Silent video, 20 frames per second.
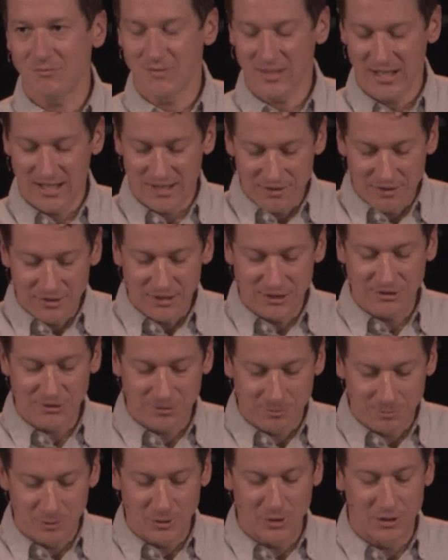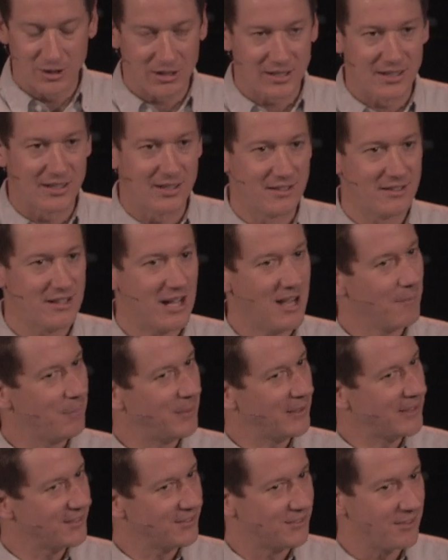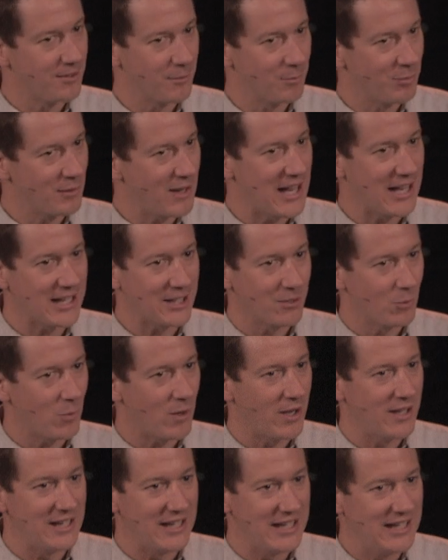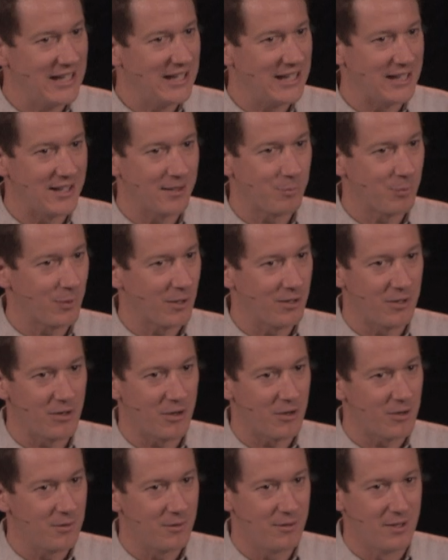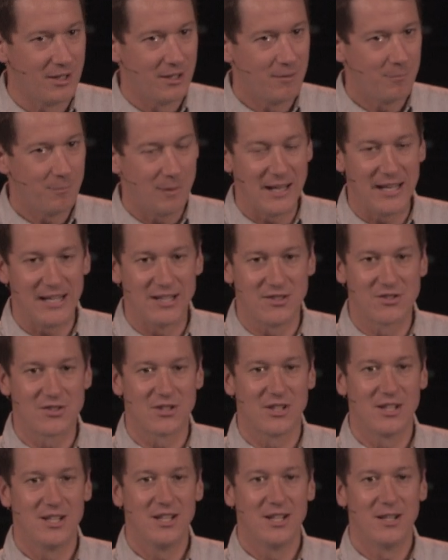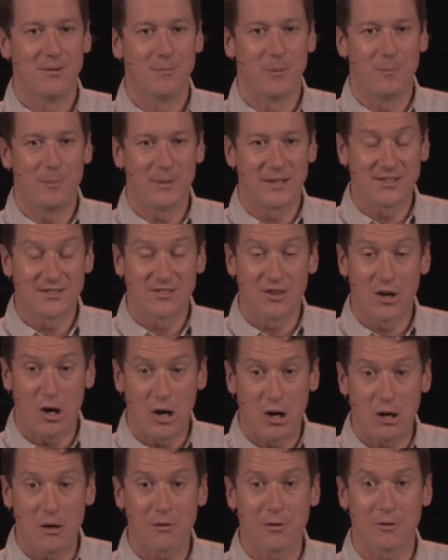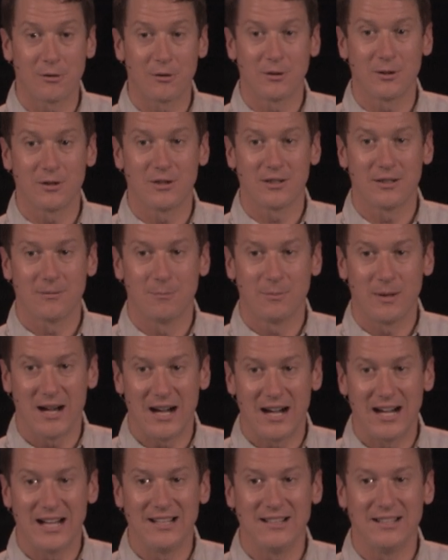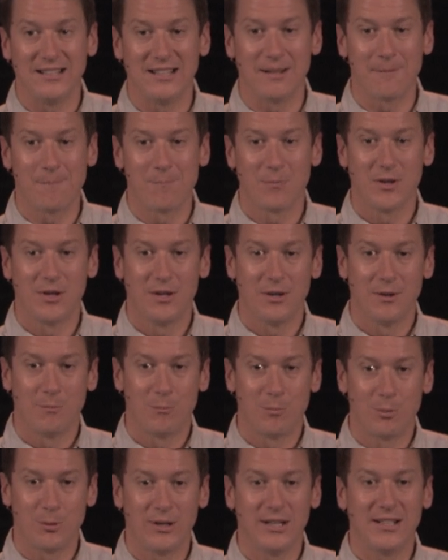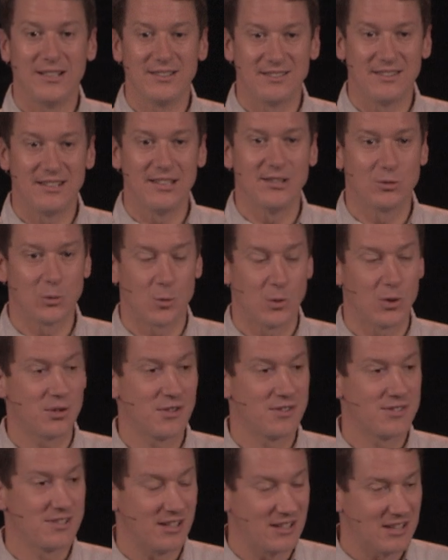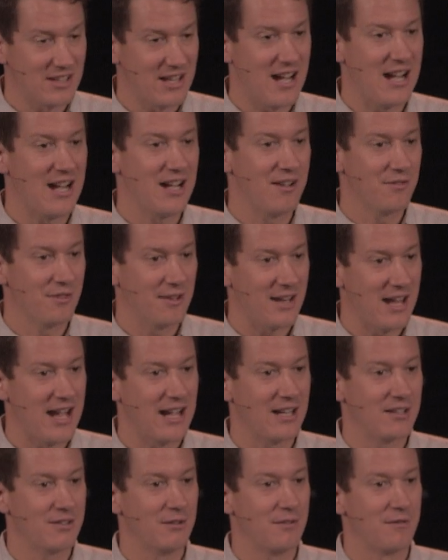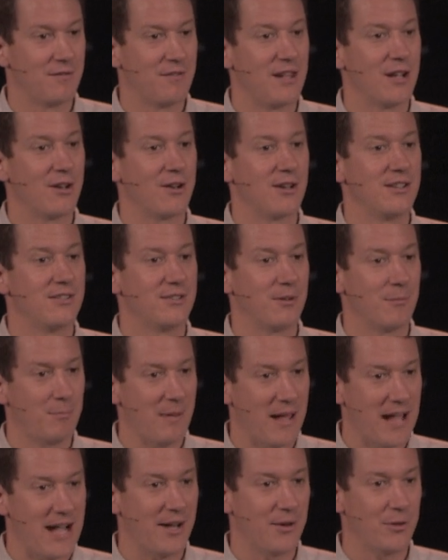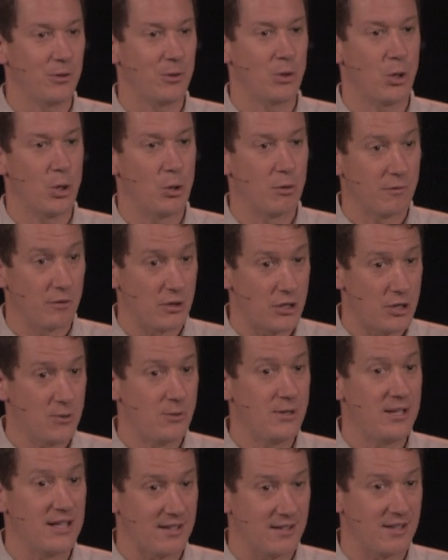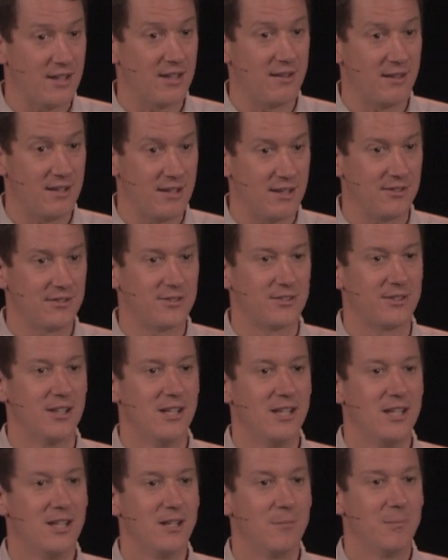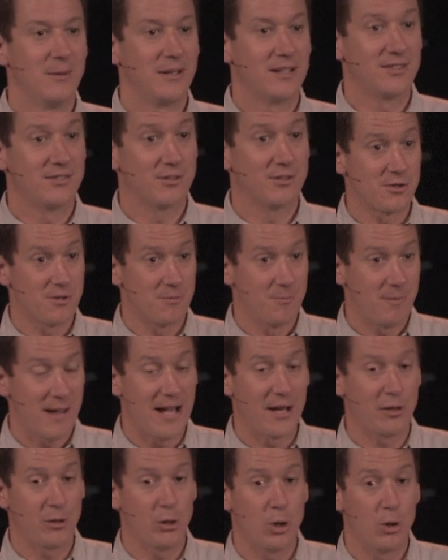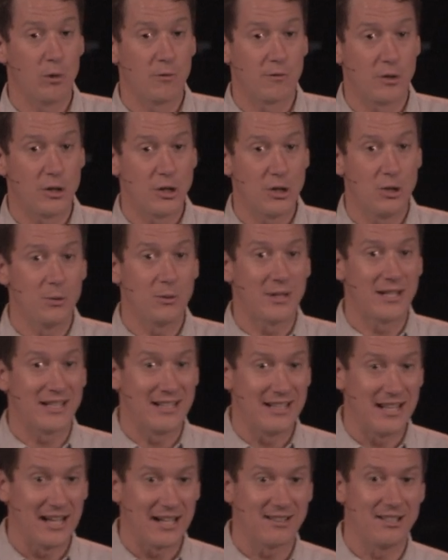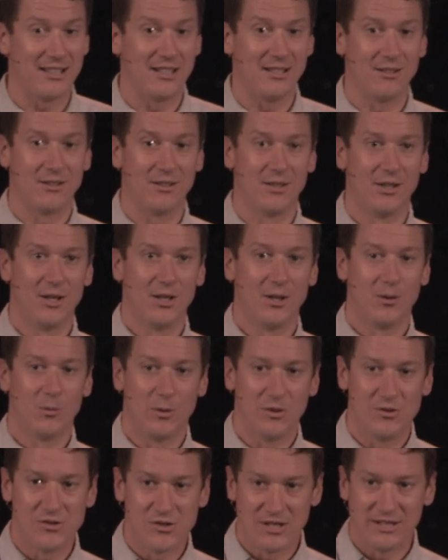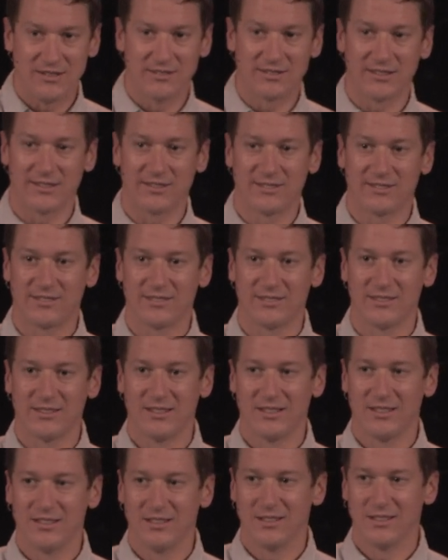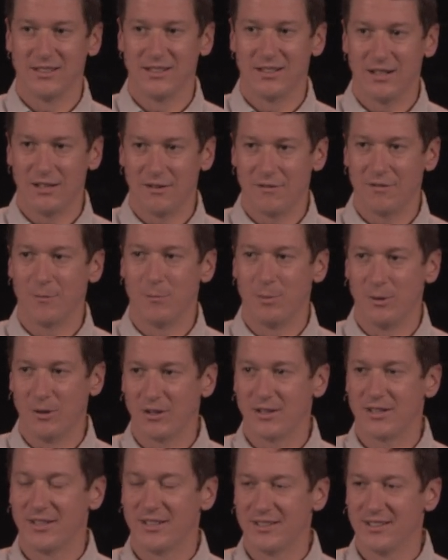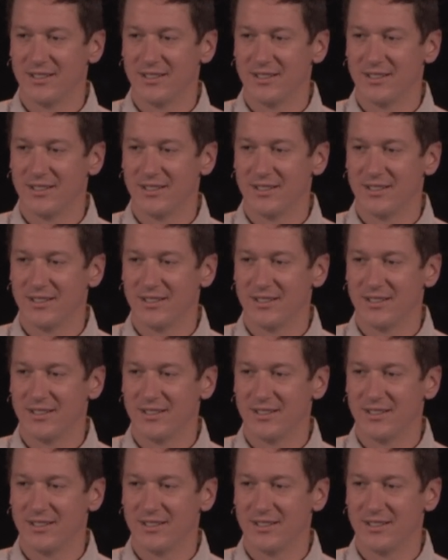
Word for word: and this book, not because of the black and white ink printed on page, but because the author behind it brings these words alive and active. There is a battle over you getting in this because a battle over you connecting with Jesus of the book.